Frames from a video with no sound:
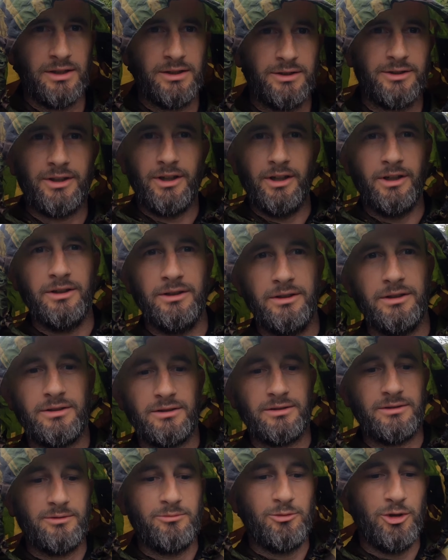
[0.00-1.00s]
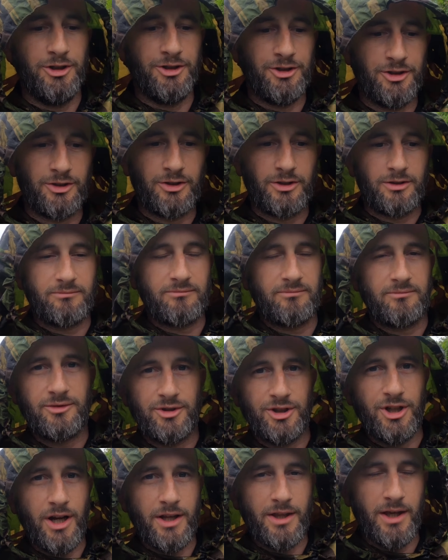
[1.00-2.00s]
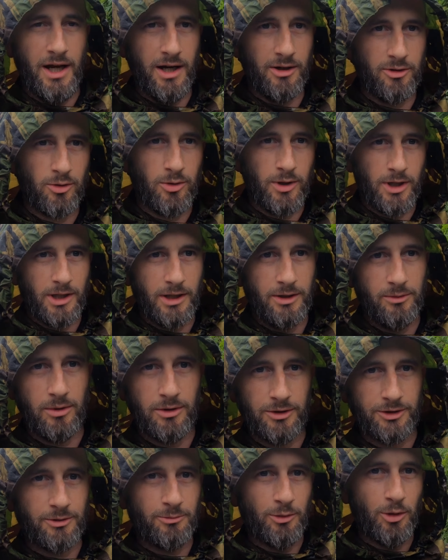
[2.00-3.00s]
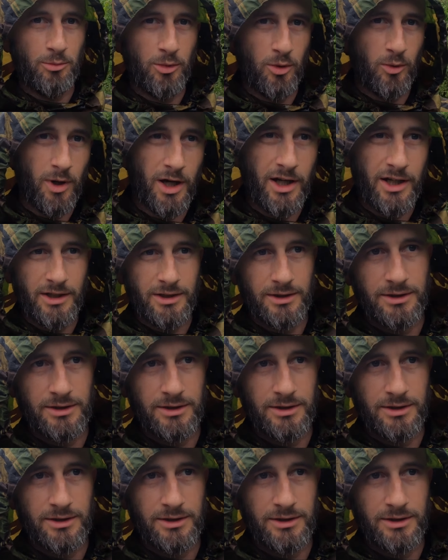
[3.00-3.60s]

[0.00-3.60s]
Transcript: so I might just check that out quickly whilst I'm on my way.